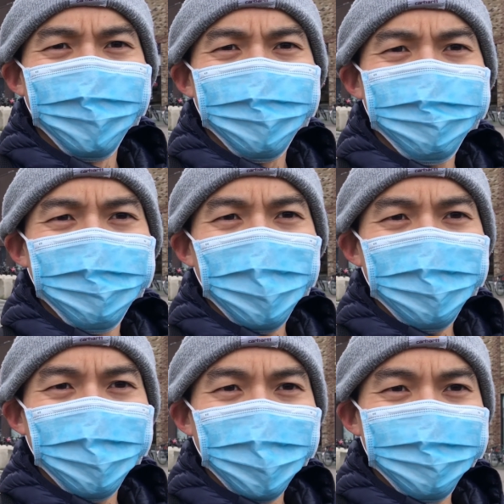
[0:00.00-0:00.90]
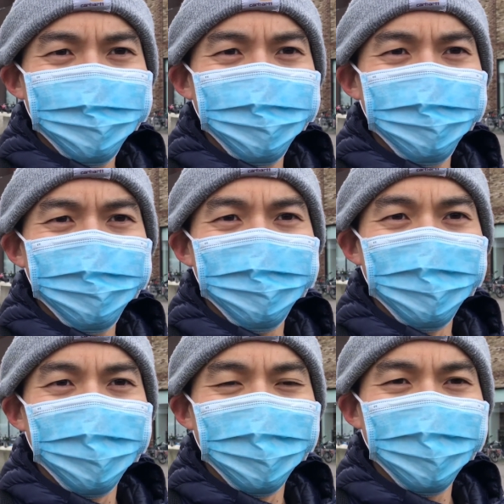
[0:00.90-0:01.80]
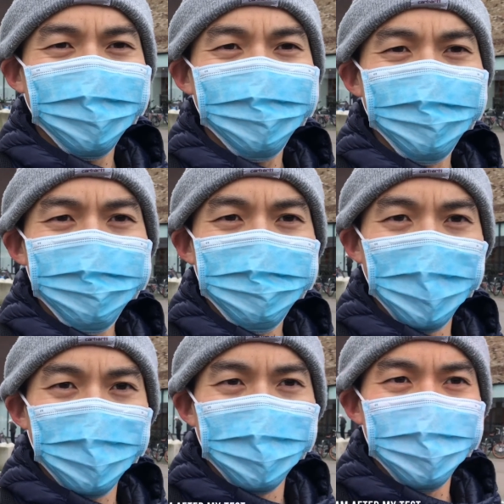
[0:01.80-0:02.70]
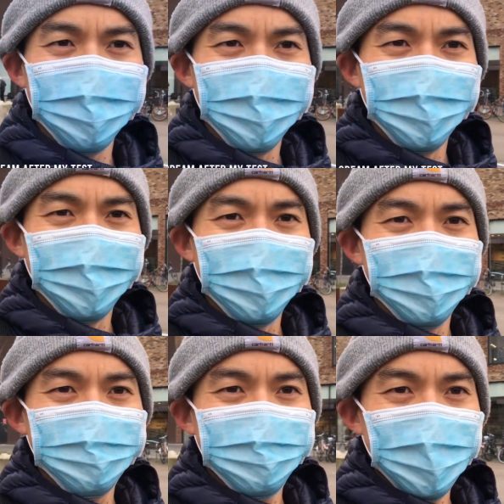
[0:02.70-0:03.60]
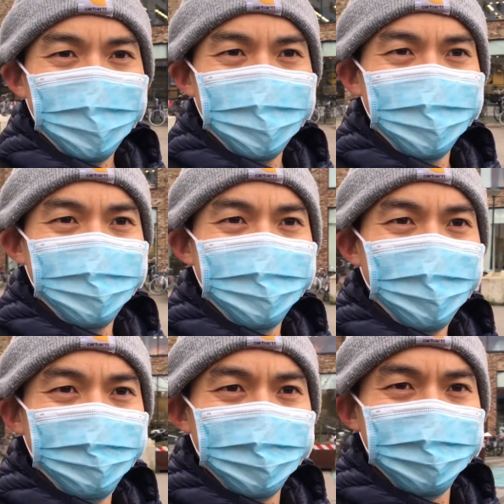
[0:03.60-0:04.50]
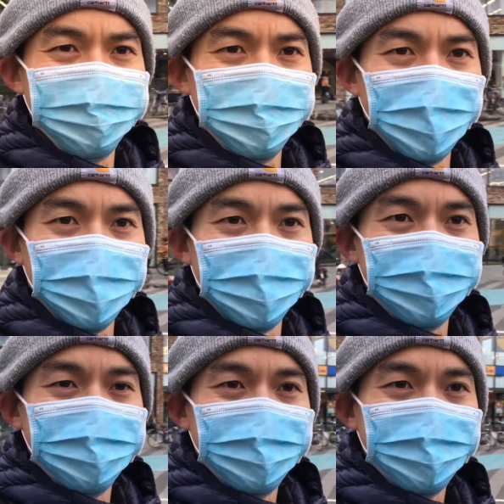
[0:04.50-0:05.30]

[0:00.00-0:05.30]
right next to a supermarket. In fact, several supermarkets.